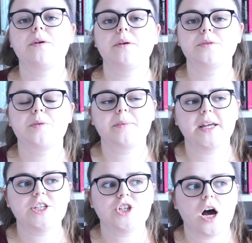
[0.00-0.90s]
So it was
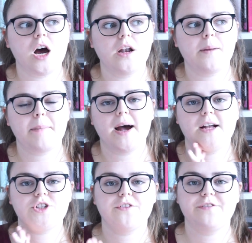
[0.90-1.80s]
published on
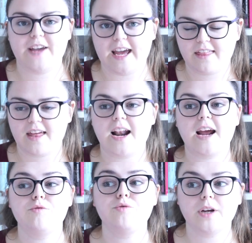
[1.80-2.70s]
March 5th and
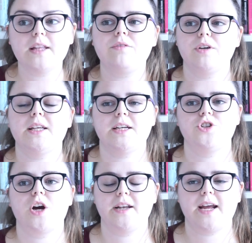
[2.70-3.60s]
I really, really
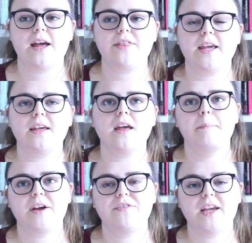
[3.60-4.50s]
enjoyed it. I think
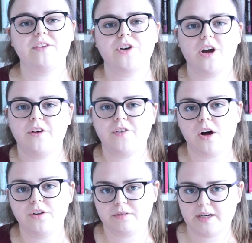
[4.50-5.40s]
my favourite of
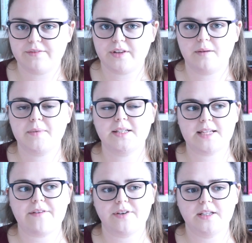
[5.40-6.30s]
all three of them has
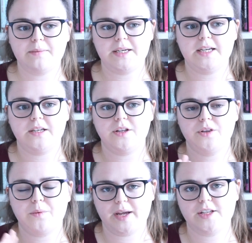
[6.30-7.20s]
definitely been
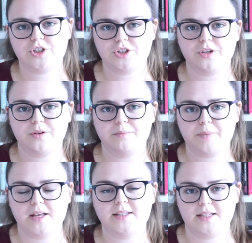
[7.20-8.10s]
The Witch
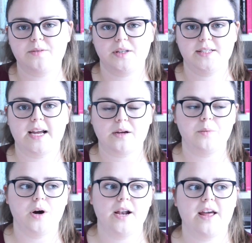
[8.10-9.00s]
Burns in this one, the second
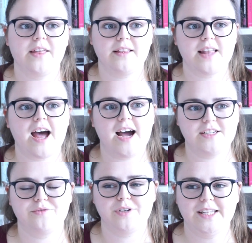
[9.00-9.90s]
one. I think that
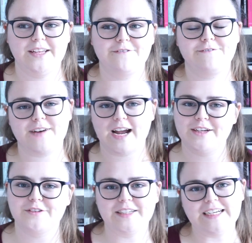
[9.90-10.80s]
had a really
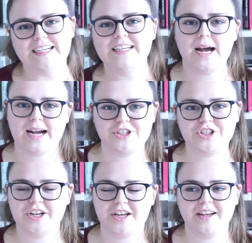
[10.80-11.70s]
fiery,
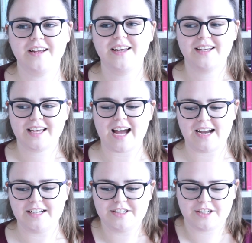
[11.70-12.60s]
passionate
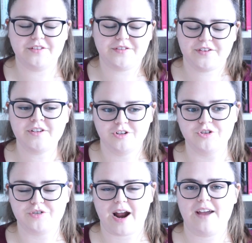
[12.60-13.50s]
kind of
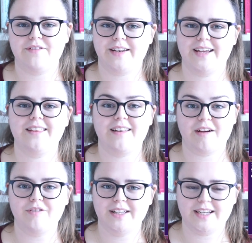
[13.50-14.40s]
drive in it that I
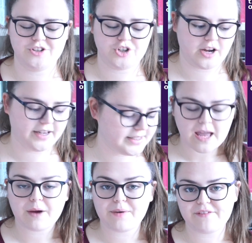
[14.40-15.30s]
really enjoyed.
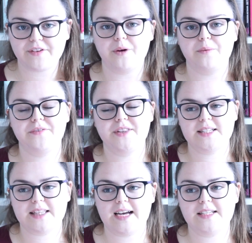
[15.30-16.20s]
However, with
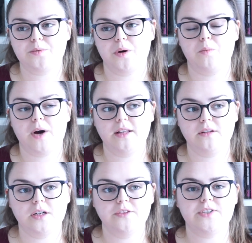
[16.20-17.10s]
this last one, what I
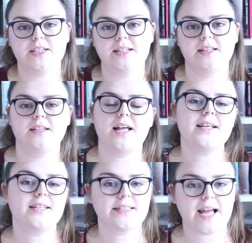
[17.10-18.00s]
loved is that the
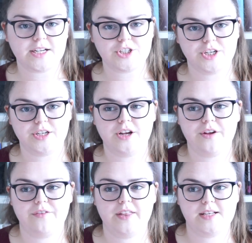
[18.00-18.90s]
last section
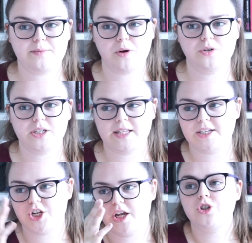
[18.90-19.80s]
of this poetry
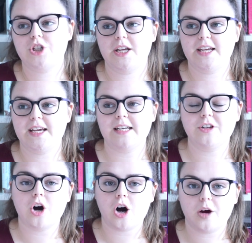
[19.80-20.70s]
collection, she
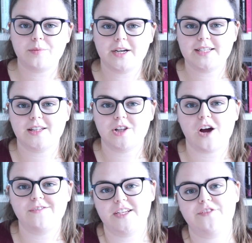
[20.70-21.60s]
incorporates a
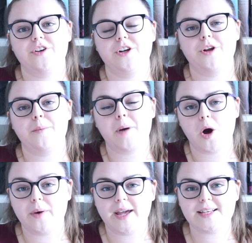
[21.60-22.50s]
lot of different
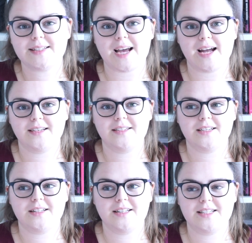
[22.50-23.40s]
poets, and
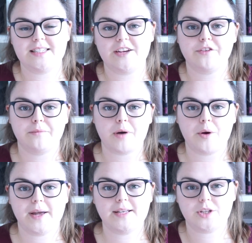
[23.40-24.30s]
there's different
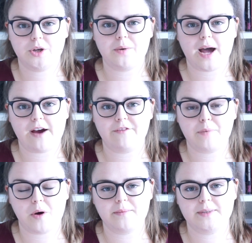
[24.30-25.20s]
poets who have
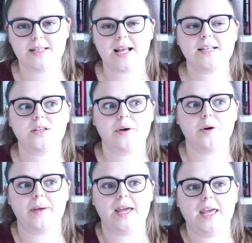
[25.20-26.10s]
poems in there. So
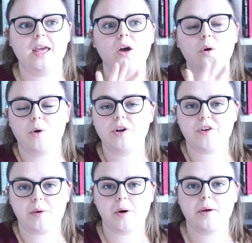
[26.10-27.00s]
it'll be one of
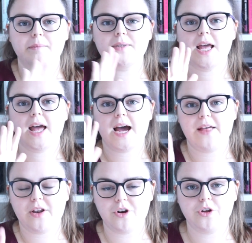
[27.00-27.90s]
her poems,
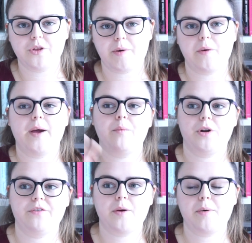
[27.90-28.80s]
and then another poet,
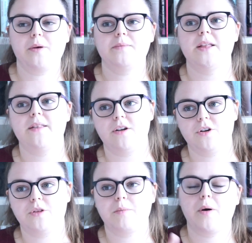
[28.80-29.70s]
one of her poems, and then
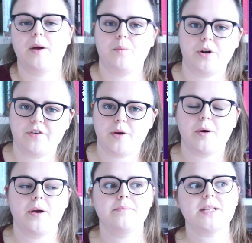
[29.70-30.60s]
another poet, one of her
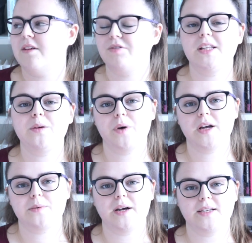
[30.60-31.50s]
poems. And it really
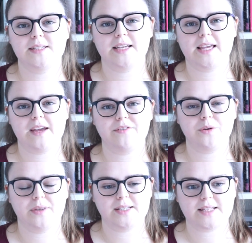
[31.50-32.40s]
worked well because it gave
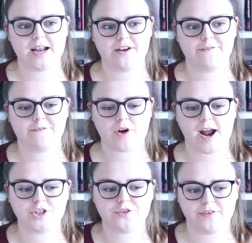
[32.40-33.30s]
you this kind of
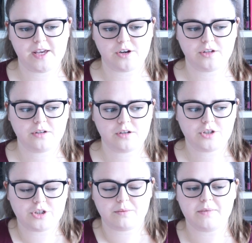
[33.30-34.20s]
fresh feel
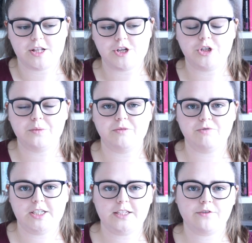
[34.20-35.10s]
to something that you'd been
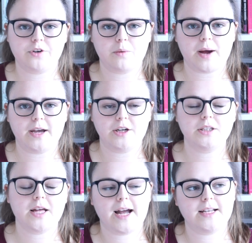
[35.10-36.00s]
reading for a
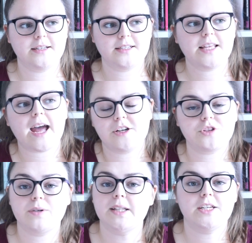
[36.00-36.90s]
while. And yeah, I
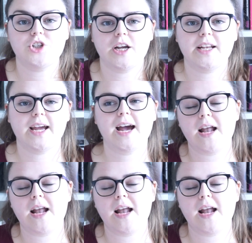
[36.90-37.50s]
just really enjoyed it.